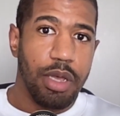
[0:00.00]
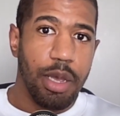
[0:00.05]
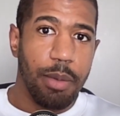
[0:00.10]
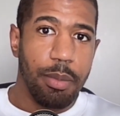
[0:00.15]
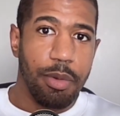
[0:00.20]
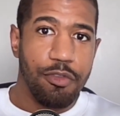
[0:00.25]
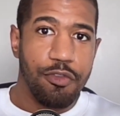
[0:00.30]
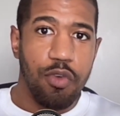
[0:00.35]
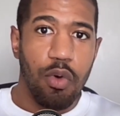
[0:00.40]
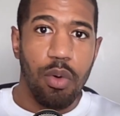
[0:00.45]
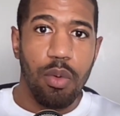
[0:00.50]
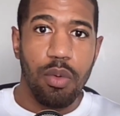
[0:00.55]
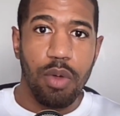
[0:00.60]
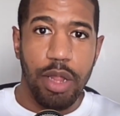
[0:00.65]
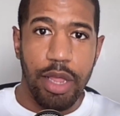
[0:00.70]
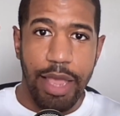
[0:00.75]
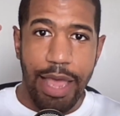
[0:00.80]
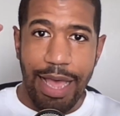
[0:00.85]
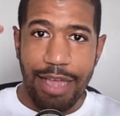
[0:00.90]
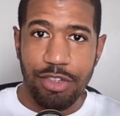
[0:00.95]
before,
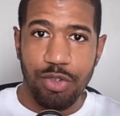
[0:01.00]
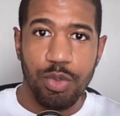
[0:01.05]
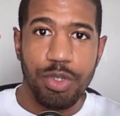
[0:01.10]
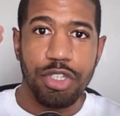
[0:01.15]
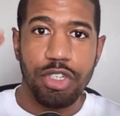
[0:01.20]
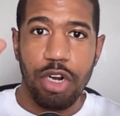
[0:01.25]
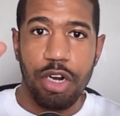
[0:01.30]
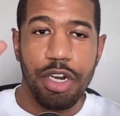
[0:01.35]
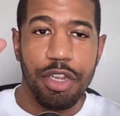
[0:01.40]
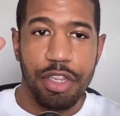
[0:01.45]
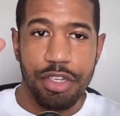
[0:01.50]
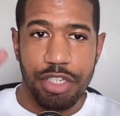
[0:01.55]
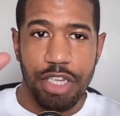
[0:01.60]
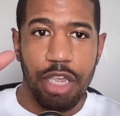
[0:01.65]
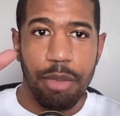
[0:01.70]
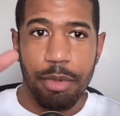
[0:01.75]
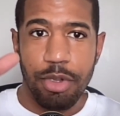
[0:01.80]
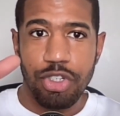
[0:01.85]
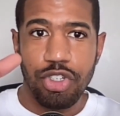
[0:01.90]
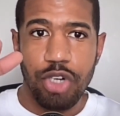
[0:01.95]
like as we started this
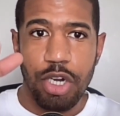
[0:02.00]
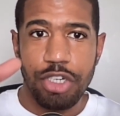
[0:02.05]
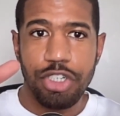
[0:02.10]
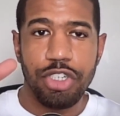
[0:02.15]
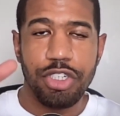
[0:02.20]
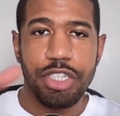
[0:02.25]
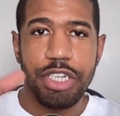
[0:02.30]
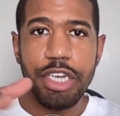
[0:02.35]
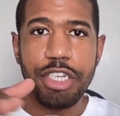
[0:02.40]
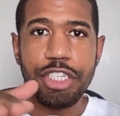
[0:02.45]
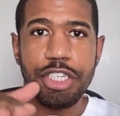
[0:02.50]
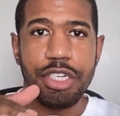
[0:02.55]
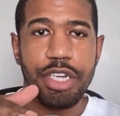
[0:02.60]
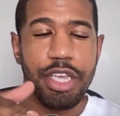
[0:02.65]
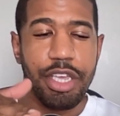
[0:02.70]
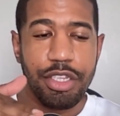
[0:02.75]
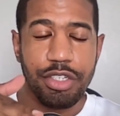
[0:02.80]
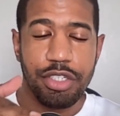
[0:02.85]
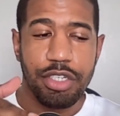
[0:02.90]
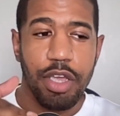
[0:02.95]
email structure section,
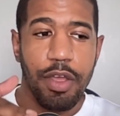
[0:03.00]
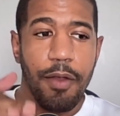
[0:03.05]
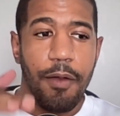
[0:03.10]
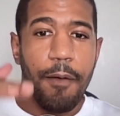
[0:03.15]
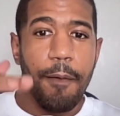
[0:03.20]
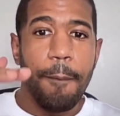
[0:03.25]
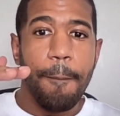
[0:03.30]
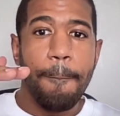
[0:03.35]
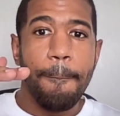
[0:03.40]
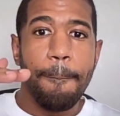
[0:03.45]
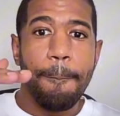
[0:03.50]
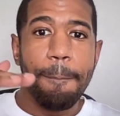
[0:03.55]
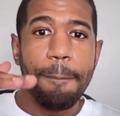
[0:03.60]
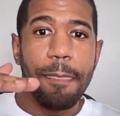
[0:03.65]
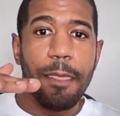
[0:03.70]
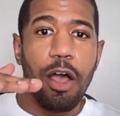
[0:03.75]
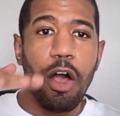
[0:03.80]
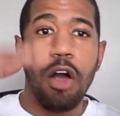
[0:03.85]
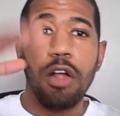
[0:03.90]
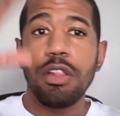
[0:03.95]
is
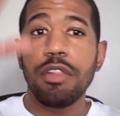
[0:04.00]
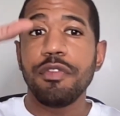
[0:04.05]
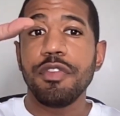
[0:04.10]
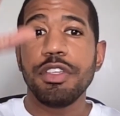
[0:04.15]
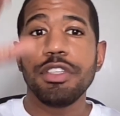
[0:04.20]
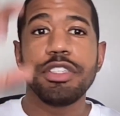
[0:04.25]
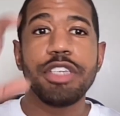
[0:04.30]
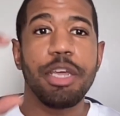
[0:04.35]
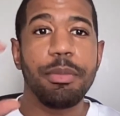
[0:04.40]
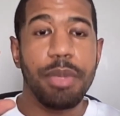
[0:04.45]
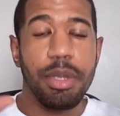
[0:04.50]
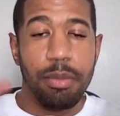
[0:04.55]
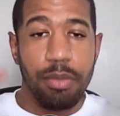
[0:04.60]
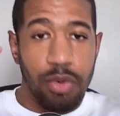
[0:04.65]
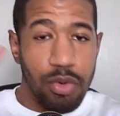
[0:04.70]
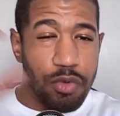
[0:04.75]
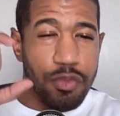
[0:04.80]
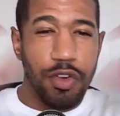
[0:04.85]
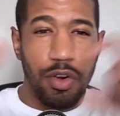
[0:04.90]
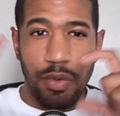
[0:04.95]
all of these can be
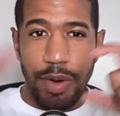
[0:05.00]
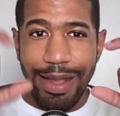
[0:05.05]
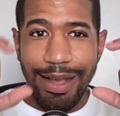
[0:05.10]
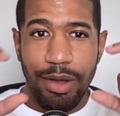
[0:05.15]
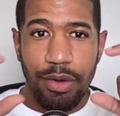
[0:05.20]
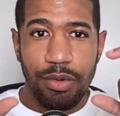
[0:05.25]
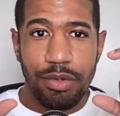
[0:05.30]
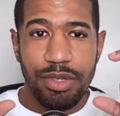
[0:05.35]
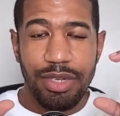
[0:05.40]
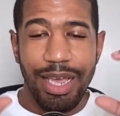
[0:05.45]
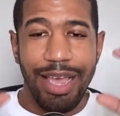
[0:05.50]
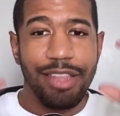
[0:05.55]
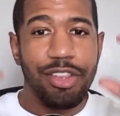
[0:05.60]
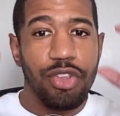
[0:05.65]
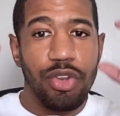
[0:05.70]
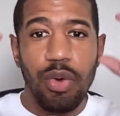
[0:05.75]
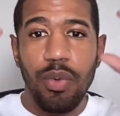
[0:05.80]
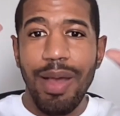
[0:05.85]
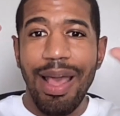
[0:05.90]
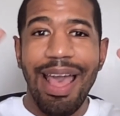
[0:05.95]
moved around, and you
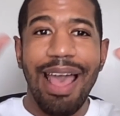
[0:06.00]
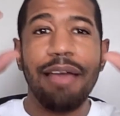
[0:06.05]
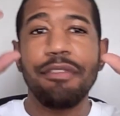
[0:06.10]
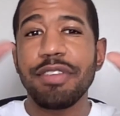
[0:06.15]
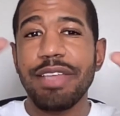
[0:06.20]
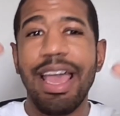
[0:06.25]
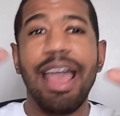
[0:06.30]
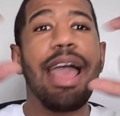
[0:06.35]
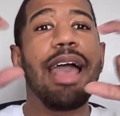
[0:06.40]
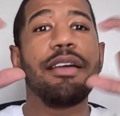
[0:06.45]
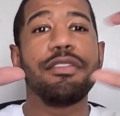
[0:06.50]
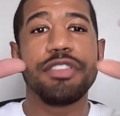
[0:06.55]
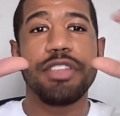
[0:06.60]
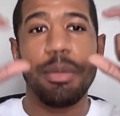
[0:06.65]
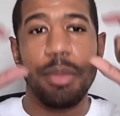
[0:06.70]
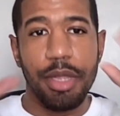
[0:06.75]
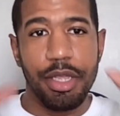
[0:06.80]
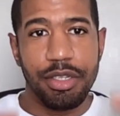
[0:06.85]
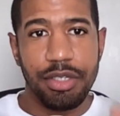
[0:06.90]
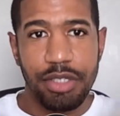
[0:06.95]
don't have to have some
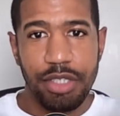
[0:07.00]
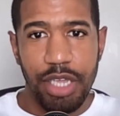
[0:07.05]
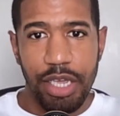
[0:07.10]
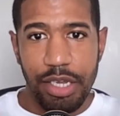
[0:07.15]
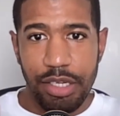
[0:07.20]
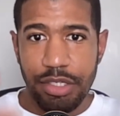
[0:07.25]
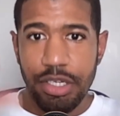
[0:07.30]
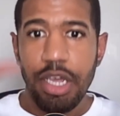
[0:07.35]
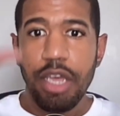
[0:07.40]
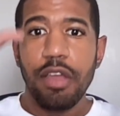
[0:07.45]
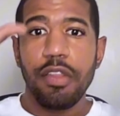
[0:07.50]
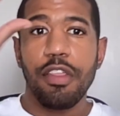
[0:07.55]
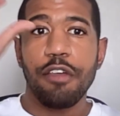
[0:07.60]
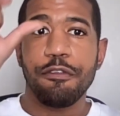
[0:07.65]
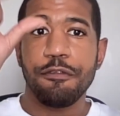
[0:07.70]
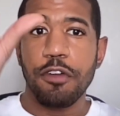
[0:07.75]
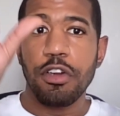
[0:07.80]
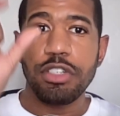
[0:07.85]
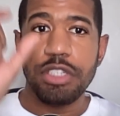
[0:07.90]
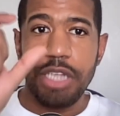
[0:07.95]
of these things. The
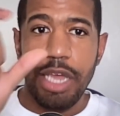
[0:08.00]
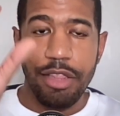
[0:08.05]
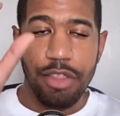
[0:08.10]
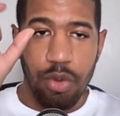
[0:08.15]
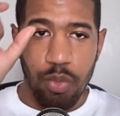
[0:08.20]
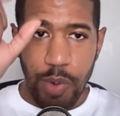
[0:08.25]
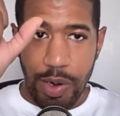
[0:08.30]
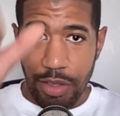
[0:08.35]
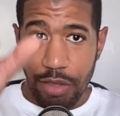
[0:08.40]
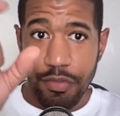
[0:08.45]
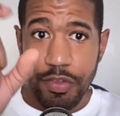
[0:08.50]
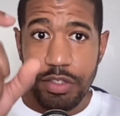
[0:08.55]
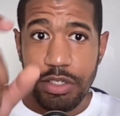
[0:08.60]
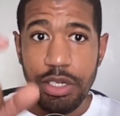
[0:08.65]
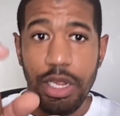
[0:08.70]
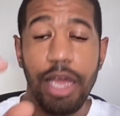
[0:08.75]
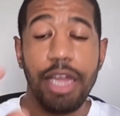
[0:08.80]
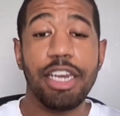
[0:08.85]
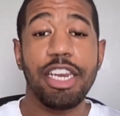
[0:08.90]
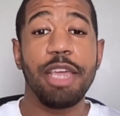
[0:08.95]
first line, the relevance
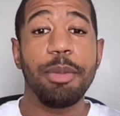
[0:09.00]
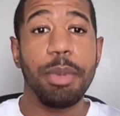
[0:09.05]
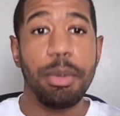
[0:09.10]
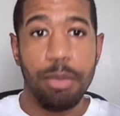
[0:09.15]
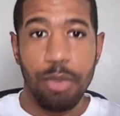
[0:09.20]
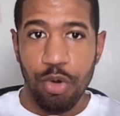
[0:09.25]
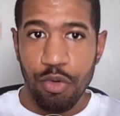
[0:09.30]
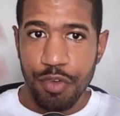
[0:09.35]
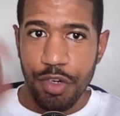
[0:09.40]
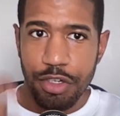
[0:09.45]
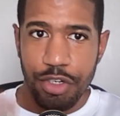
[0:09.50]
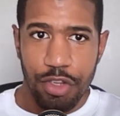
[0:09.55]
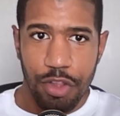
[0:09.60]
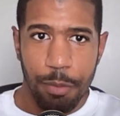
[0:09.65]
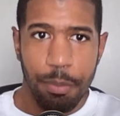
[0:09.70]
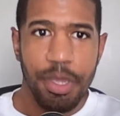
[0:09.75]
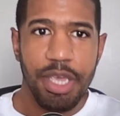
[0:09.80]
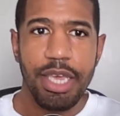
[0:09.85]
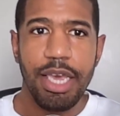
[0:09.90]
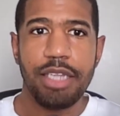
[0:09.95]
line, can be moved into the
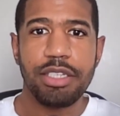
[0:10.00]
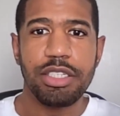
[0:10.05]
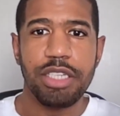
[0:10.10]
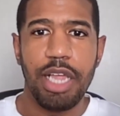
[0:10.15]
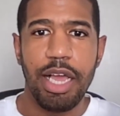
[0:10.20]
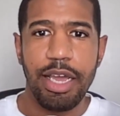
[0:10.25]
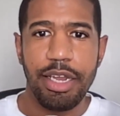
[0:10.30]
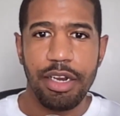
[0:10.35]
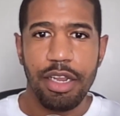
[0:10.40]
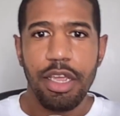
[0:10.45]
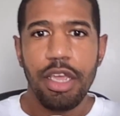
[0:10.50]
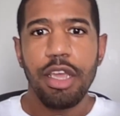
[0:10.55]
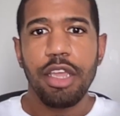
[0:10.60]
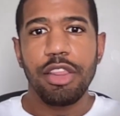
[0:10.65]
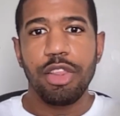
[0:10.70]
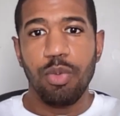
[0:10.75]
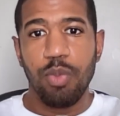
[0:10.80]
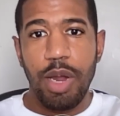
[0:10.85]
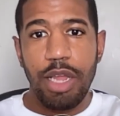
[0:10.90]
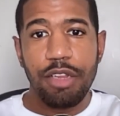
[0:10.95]
PS line.
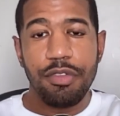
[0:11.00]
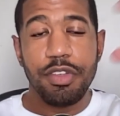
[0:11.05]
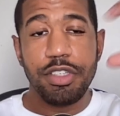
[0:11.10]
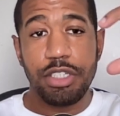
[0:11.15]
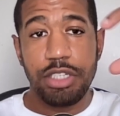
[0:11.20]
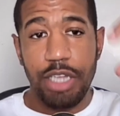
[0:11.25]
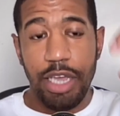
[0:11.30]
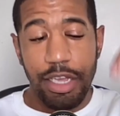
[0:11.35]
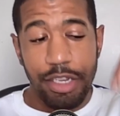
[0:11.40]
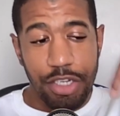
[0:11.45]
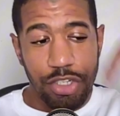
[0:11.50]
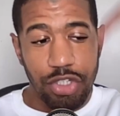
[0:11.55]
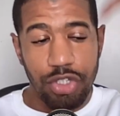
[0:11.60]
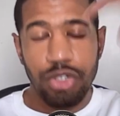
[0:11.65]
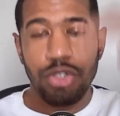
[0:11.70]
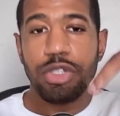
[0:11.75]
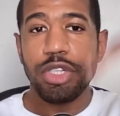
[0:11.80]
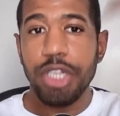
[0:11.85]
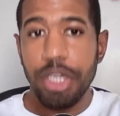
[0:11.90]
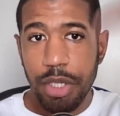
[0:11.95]
The relevance line is
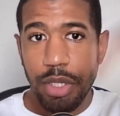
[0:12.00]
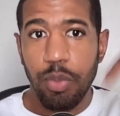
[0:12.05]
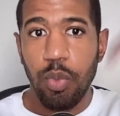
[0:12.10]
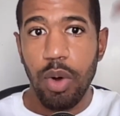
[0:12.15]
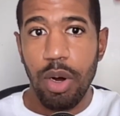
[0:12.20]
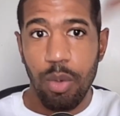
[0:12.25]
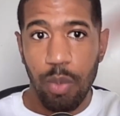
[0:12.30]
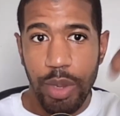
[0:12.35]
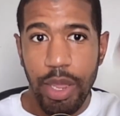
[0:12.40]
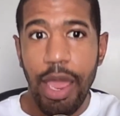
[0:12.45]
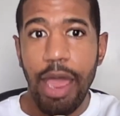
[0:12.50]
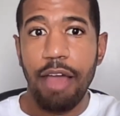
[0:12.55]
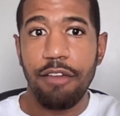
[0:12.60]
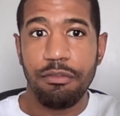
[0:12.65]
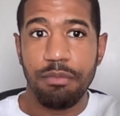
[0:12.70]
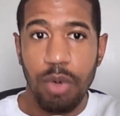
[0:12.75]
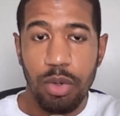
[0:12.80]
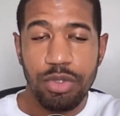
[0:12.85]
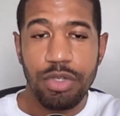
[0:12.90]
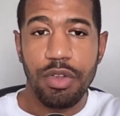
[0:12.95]
usually where we have
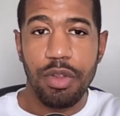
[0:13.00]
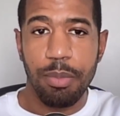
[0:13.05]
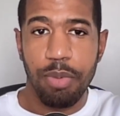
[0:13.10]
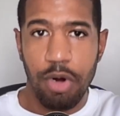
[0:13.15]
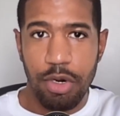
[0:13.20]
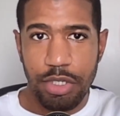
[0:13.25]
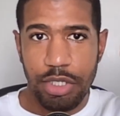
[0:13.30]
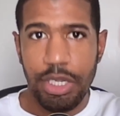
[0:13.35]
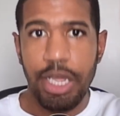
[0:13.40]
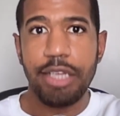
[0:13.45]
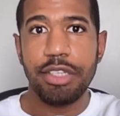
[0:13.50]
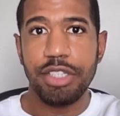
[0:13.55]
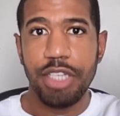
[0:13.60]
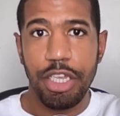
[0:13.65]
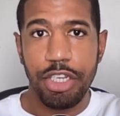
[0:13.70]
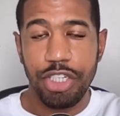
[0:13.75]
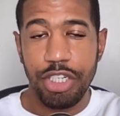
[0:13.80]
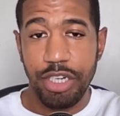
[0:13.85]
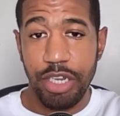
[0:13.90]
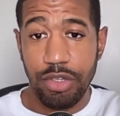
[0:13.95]
most of the
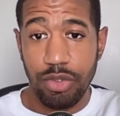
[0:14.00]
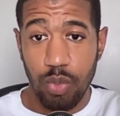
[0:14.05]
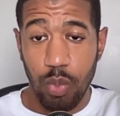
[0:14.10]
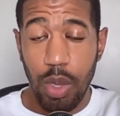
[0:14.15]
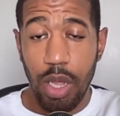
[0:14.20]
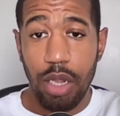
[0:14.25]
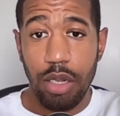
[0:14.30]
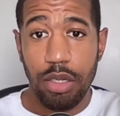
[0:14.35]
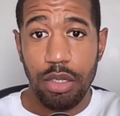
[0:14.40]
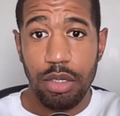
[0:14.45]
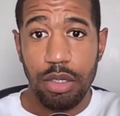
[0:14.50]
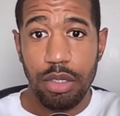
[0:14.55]
personalization as well.